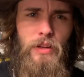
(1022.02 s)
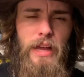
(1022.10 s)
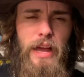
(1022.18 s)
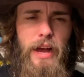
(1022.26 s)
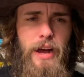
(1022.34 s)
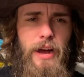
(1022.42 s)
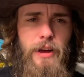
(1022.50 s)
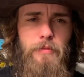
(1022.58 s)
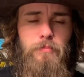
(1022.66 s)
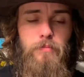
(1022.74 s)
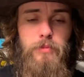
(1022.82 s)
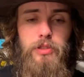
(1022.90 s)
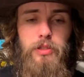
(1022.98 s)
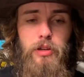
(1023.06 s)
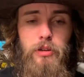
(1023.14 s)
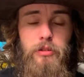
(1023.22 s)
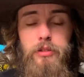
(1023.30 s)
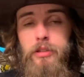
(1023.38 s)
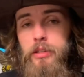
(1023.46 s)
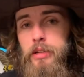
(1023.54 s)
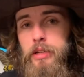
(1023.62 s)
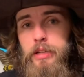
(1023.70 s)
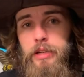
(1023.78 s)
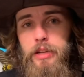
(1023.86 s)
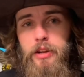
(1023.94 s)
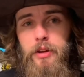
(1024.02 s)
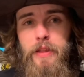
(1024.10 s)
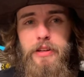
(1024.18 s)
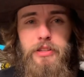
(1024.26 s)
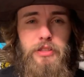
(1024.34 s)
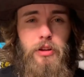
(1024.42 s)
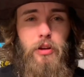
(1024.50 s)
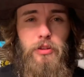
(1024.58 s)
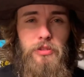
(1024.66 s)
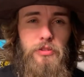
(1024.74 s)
And that just also